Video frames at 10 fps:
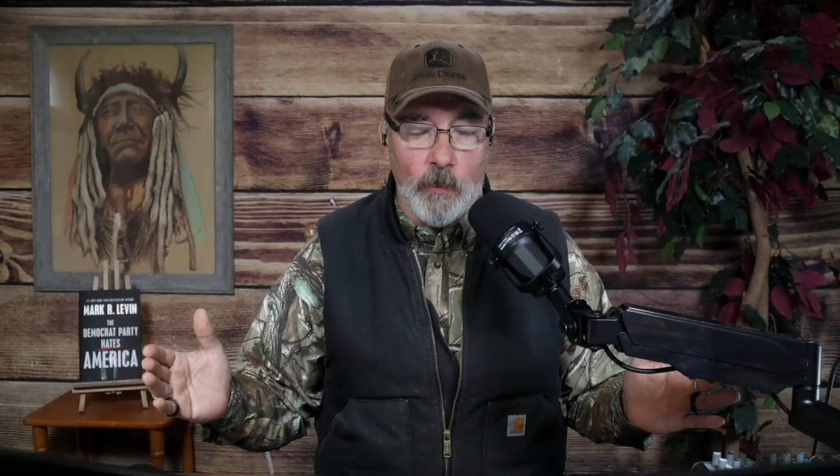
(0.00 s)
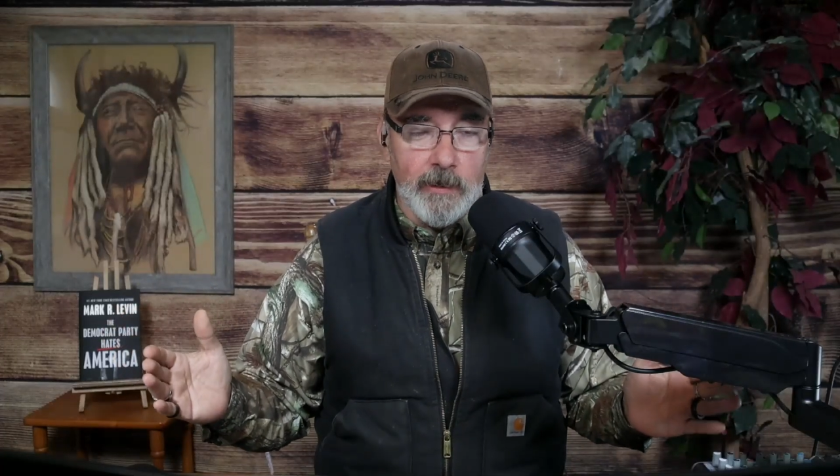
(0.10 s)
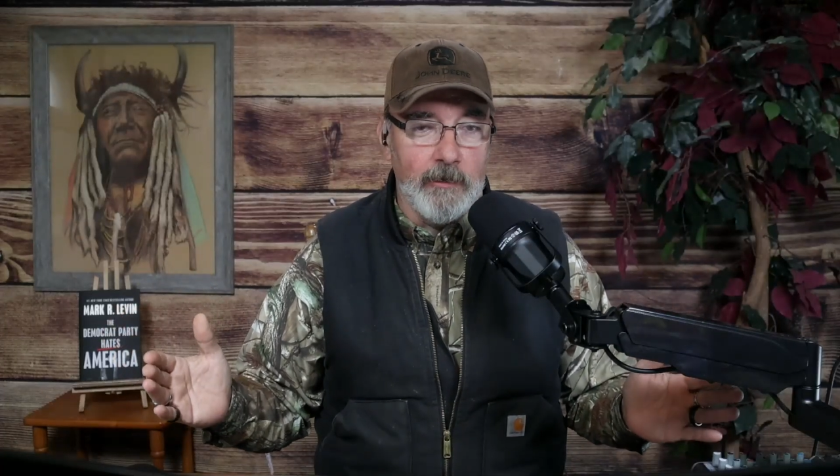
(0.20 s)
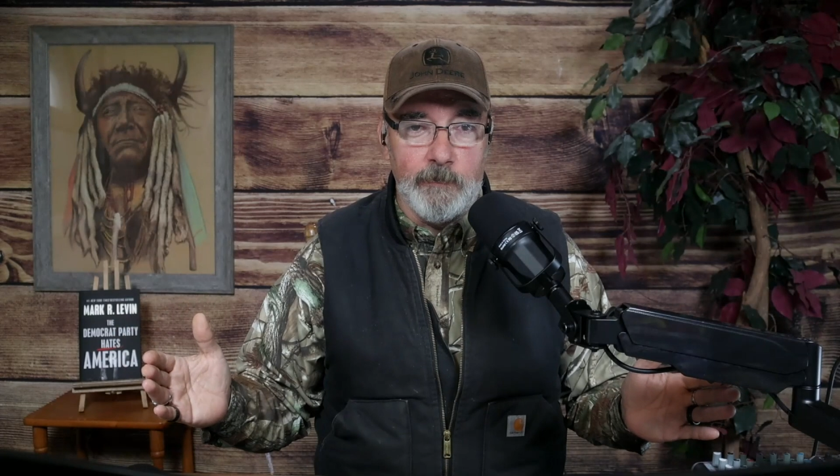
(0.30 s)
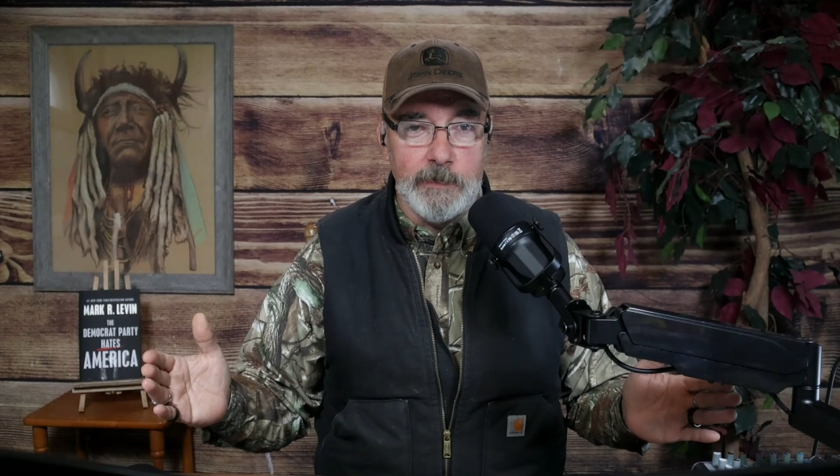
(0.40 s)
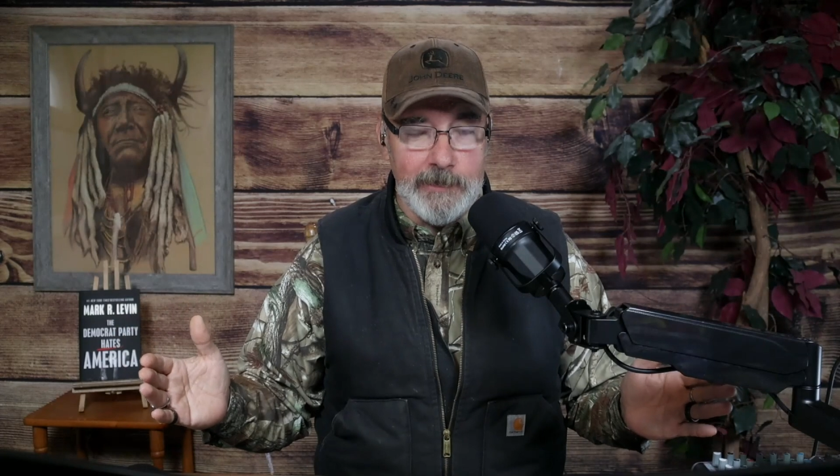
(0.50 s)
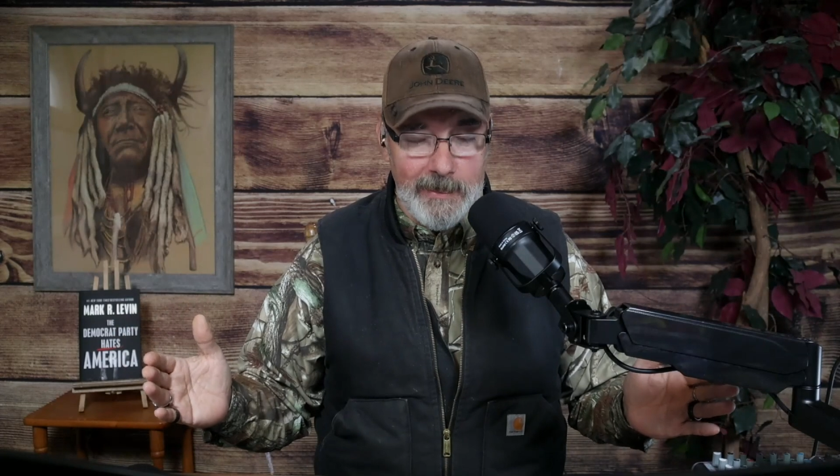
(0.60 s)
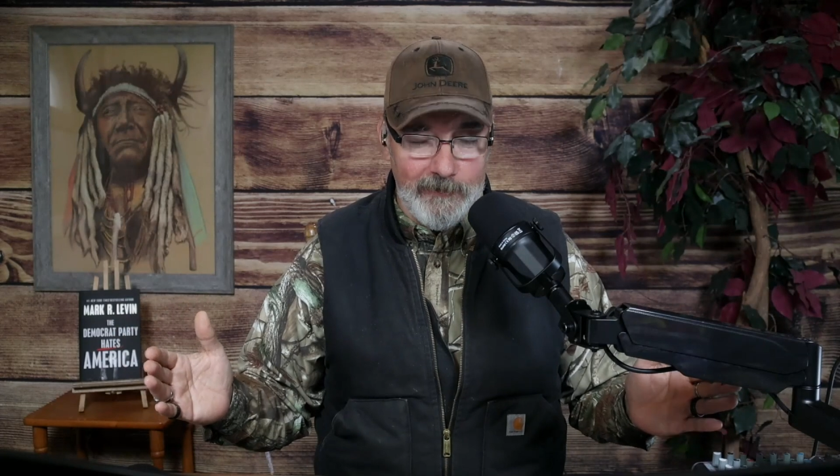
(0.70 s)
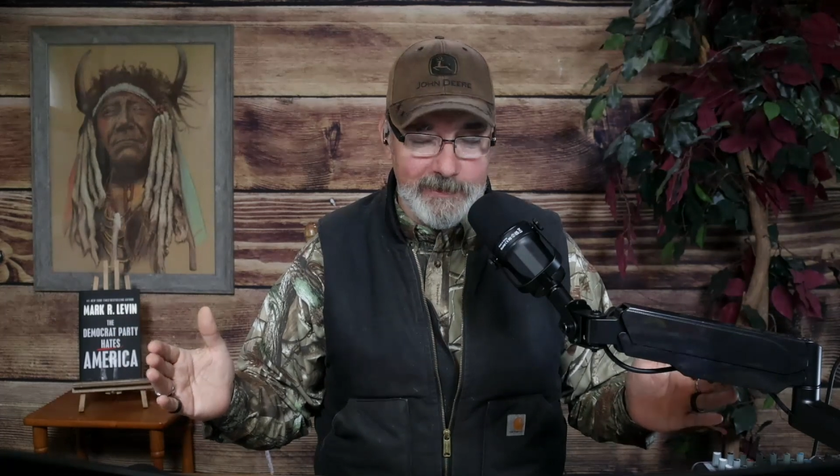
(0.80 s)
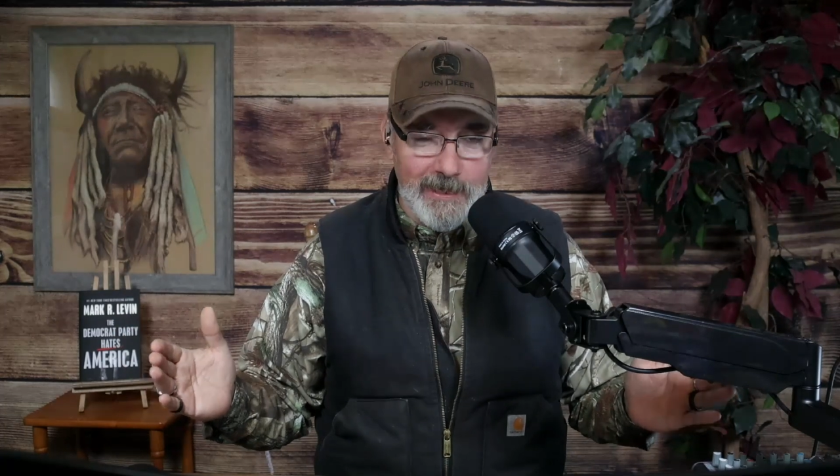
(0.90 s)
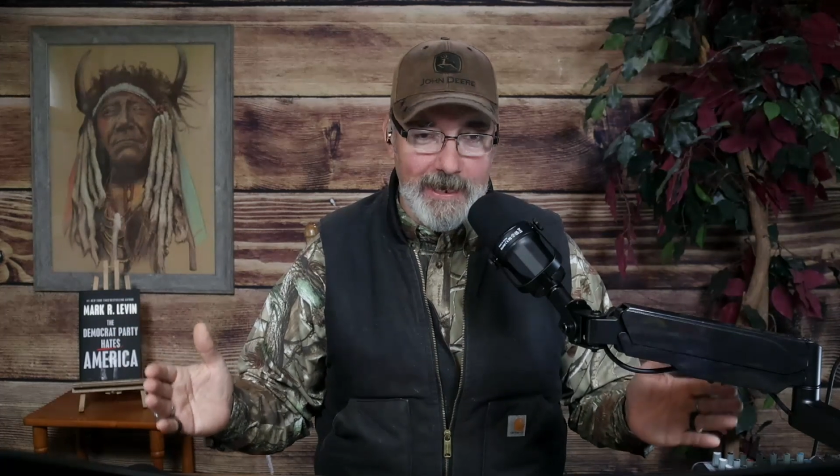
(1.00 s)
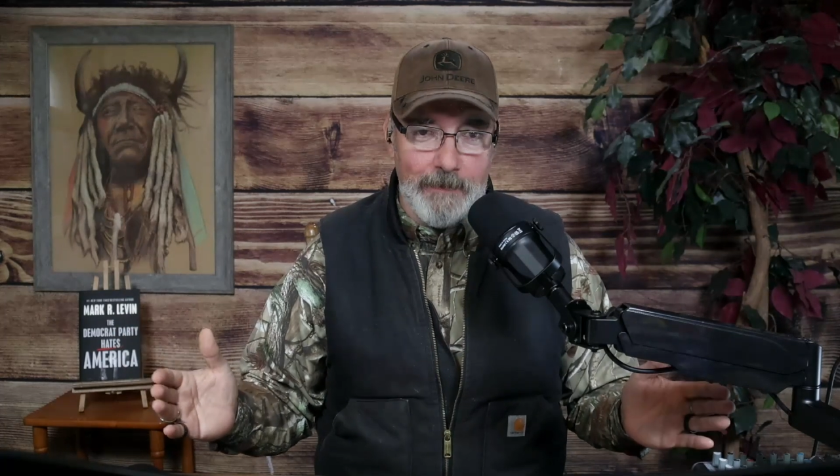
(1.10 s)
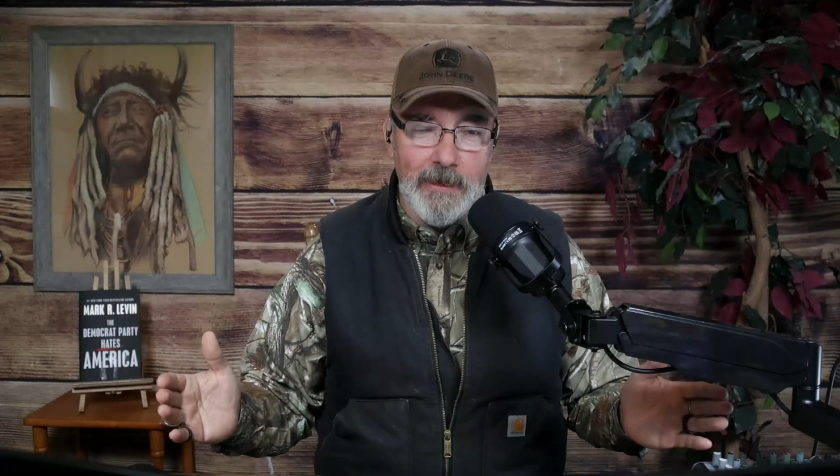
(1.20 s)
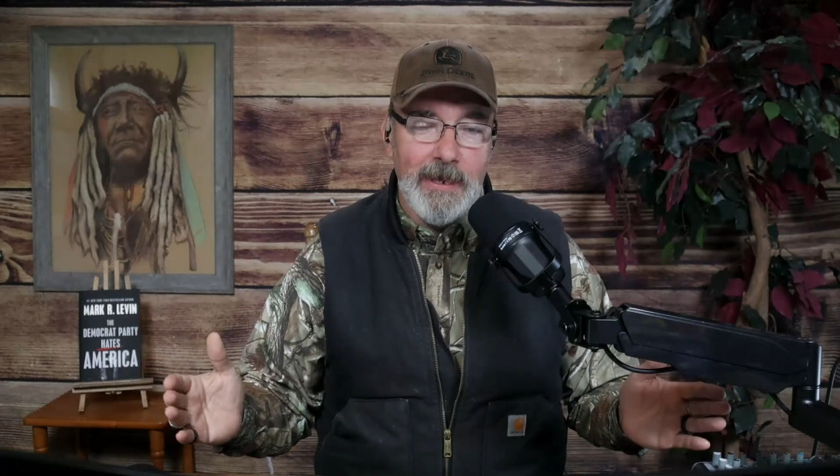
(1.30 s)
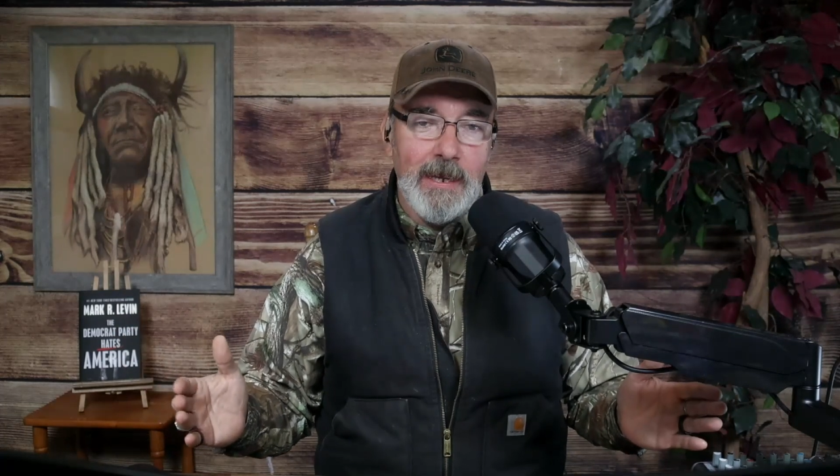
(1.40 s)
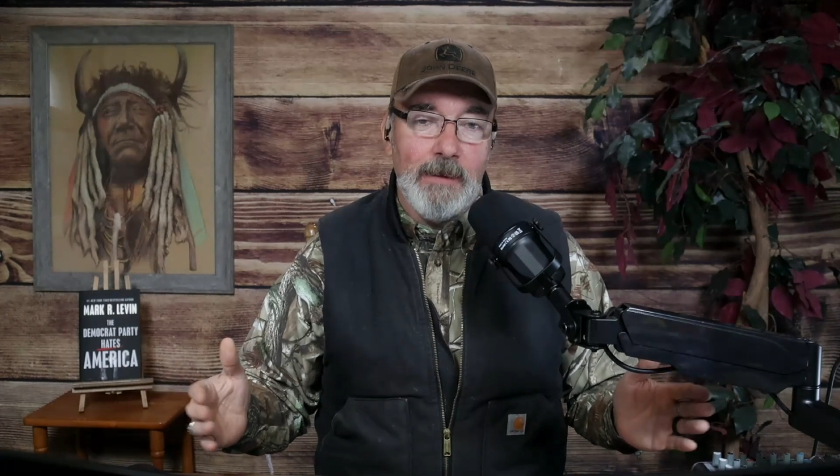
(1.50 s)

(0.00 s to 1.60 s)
100% of the time.